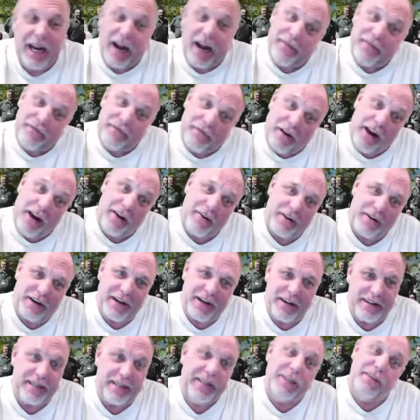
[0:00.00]
and fired
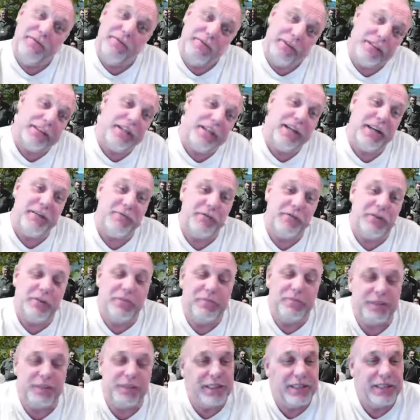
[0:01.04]
it in the visiting
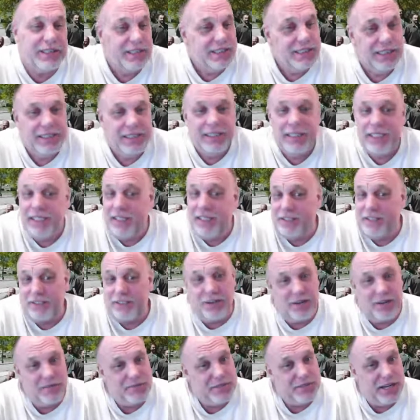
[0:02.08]
room.
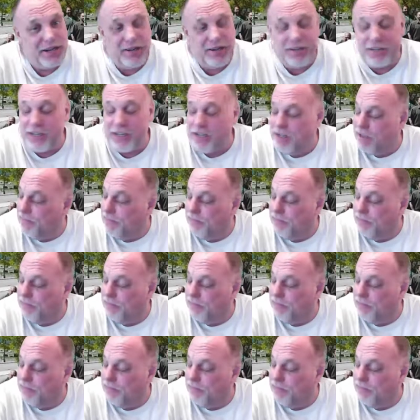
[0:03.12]
So I'm telling you,